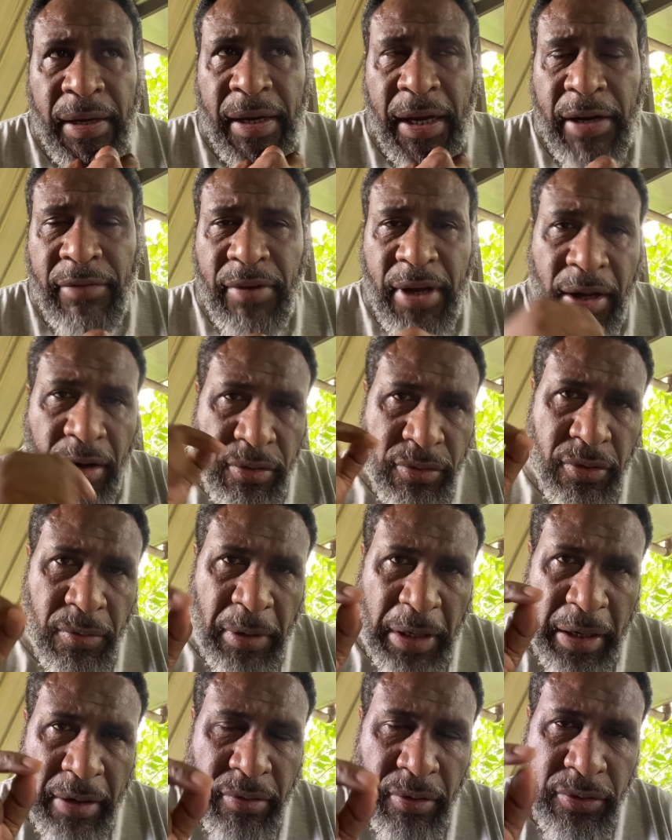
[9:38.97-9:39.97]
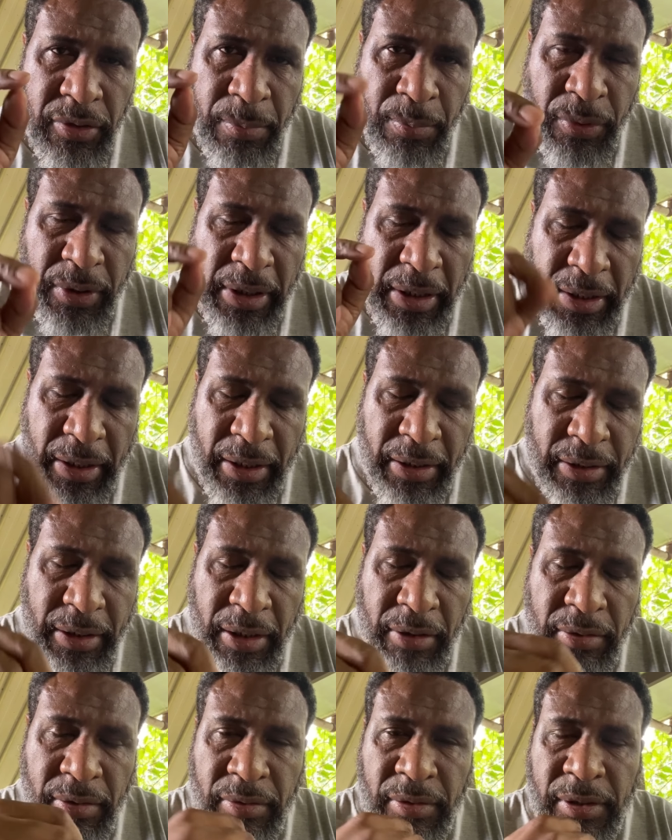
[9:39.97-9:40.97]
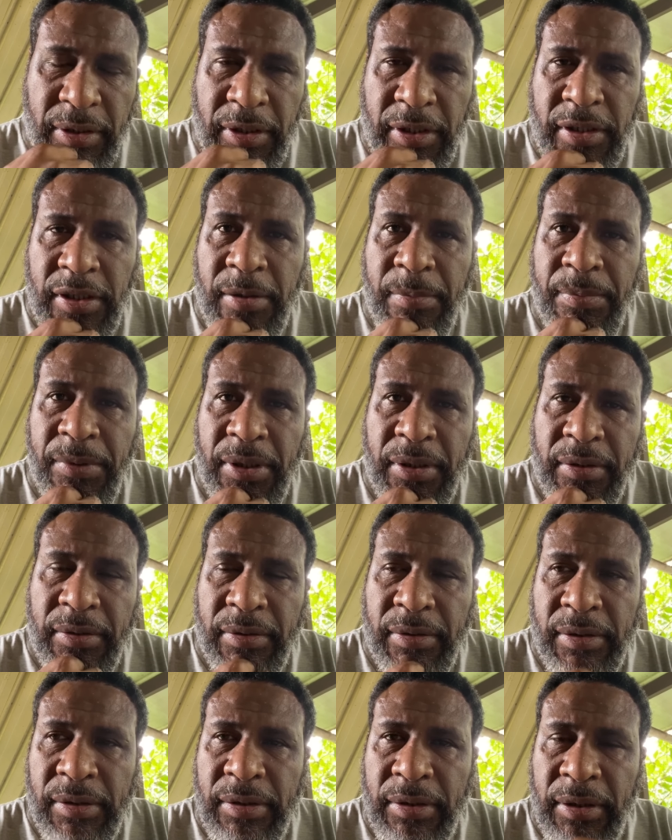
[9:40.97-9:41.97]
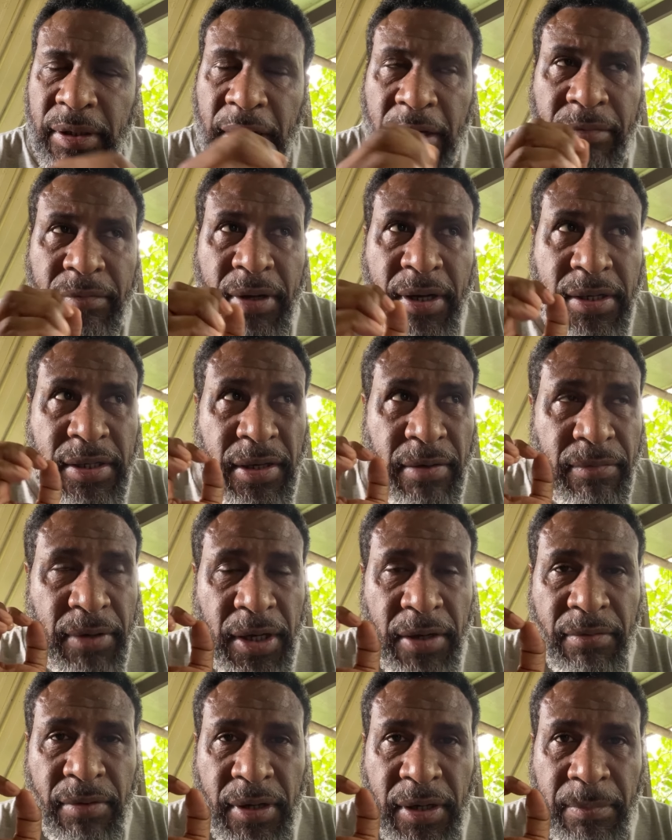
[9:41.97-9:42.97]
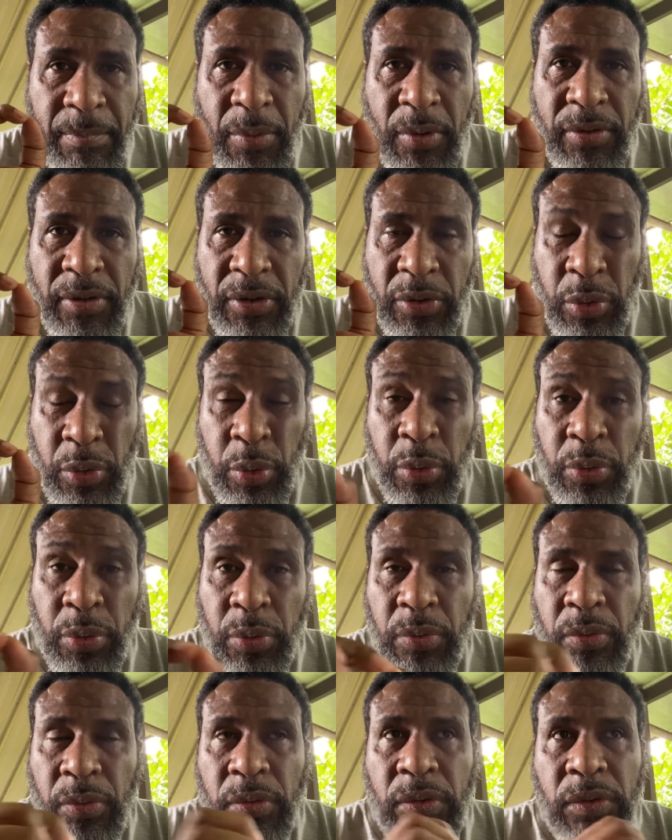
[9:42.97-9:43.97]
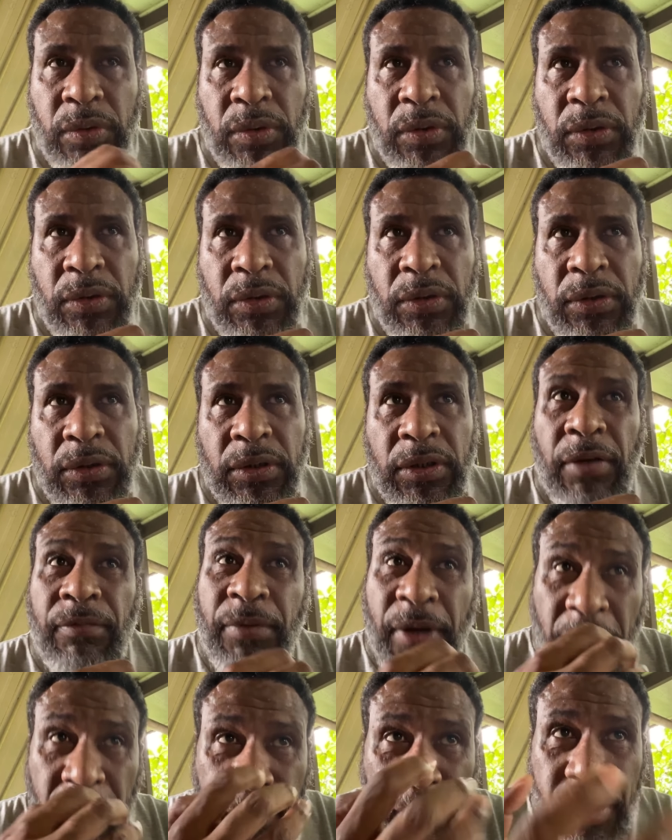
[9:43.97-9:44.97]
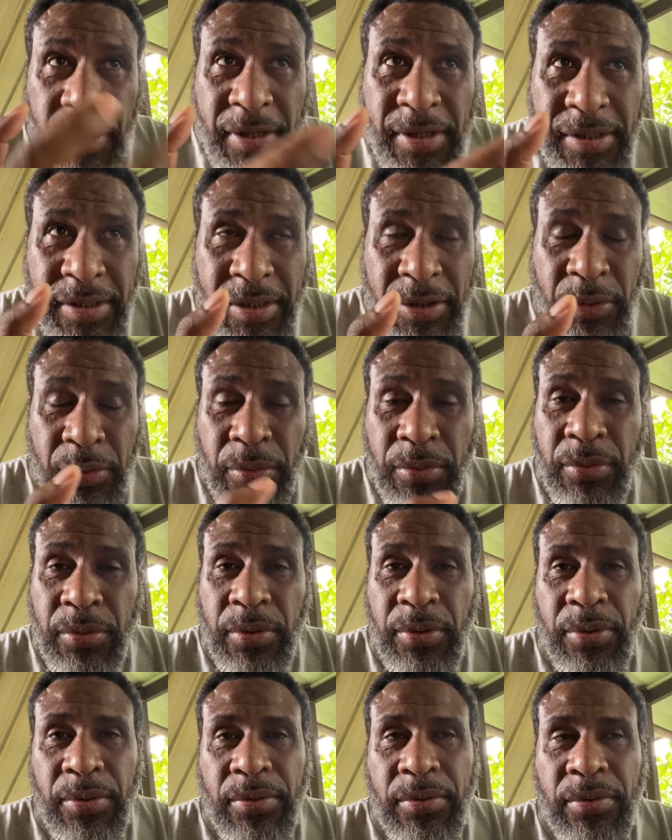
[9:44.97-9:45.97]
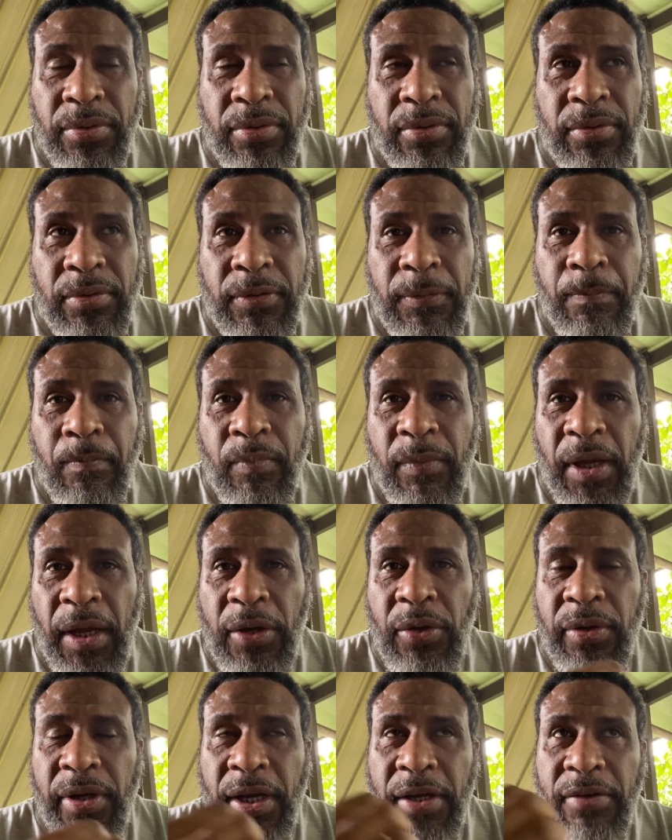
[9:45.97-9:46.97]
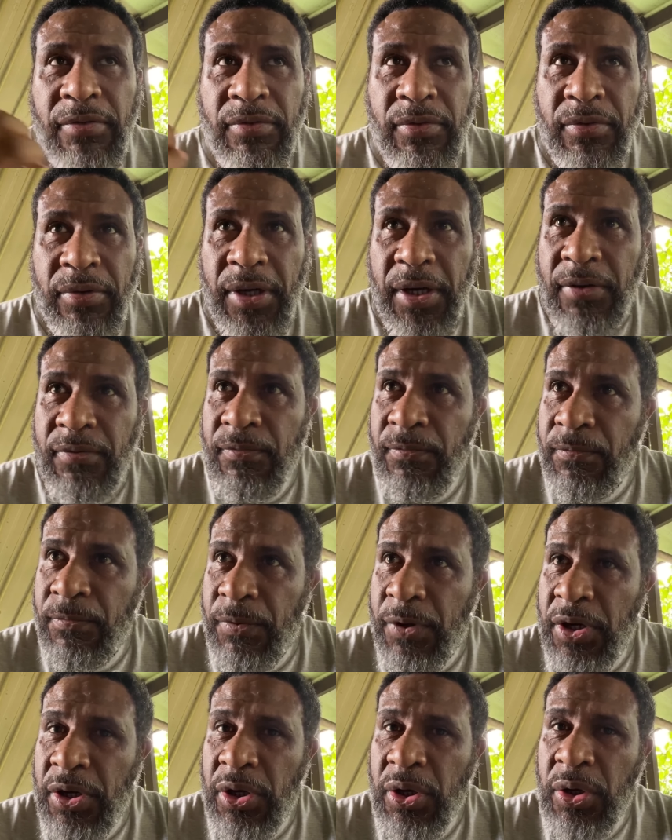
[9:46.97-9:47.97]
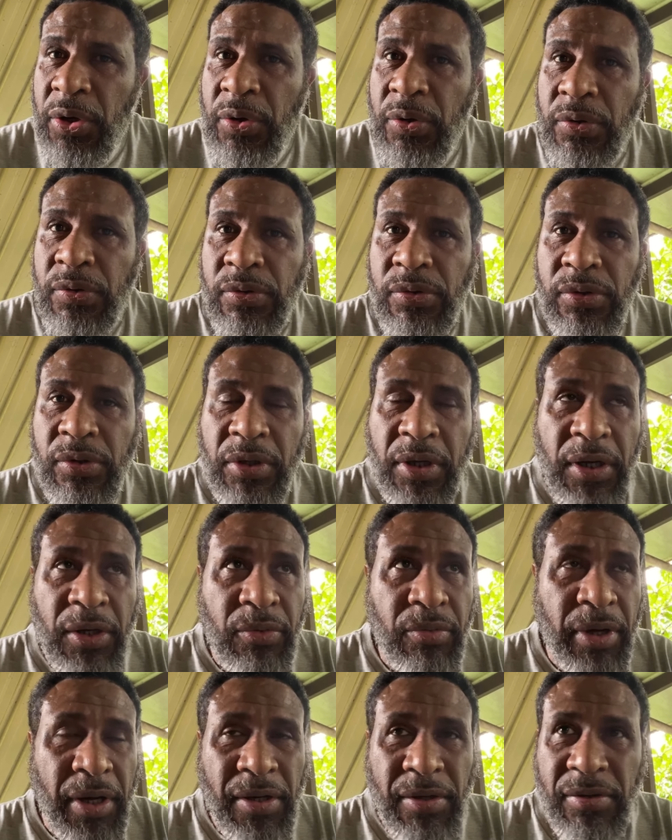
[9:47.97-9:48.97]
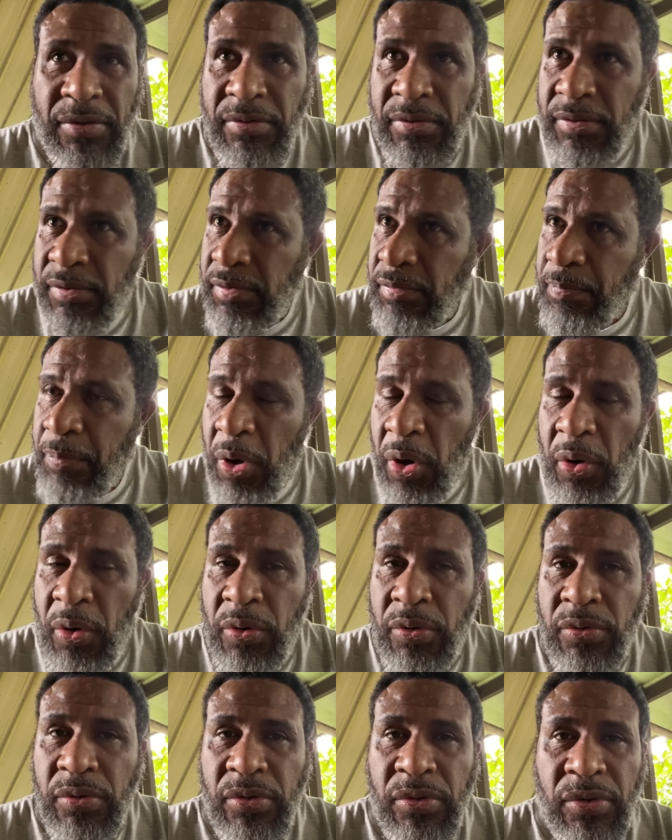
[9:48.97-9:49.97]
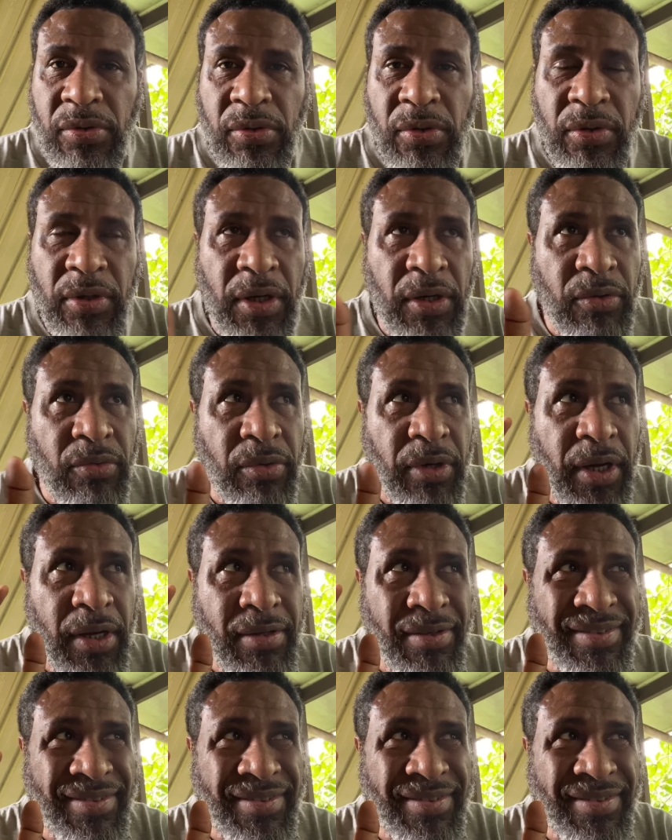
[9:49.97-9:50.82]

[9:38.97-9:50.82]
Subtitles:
I'll also put a link down on the description. Canva is a very important tool, a very easy tool to use, and you can create videos, you can create posts, you can create